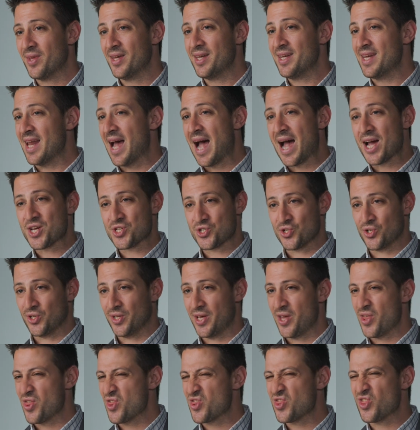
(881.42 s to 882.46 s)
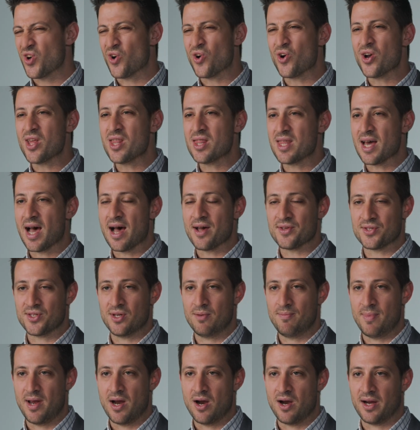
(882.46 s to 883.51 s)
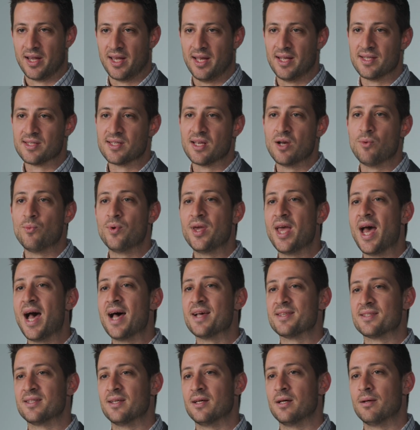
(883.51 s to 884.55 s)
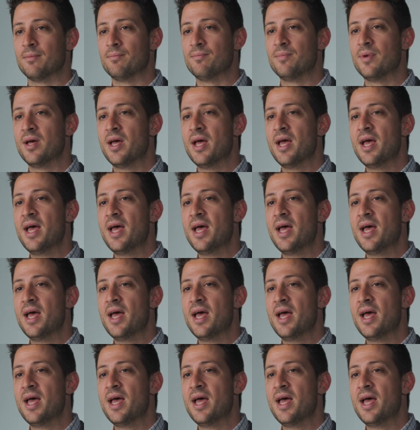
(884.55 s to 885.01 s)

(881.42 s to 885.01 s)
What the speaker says: nationally, 30,000 Americans, and we asked them,